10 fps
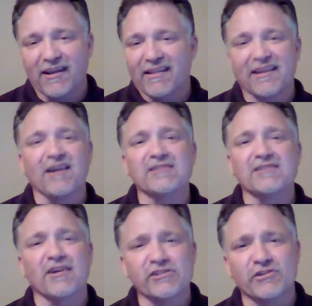the God's
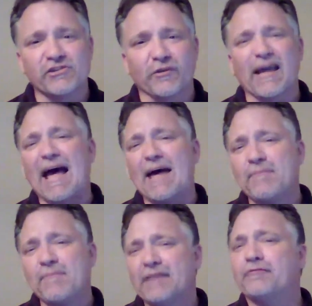honest truth, I
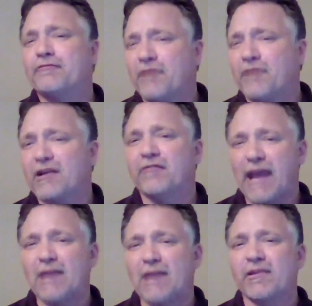made fun of
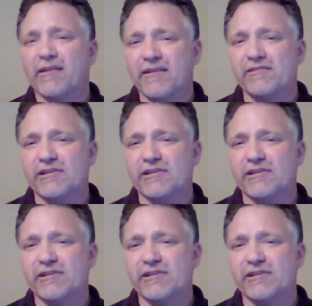Ambit Energy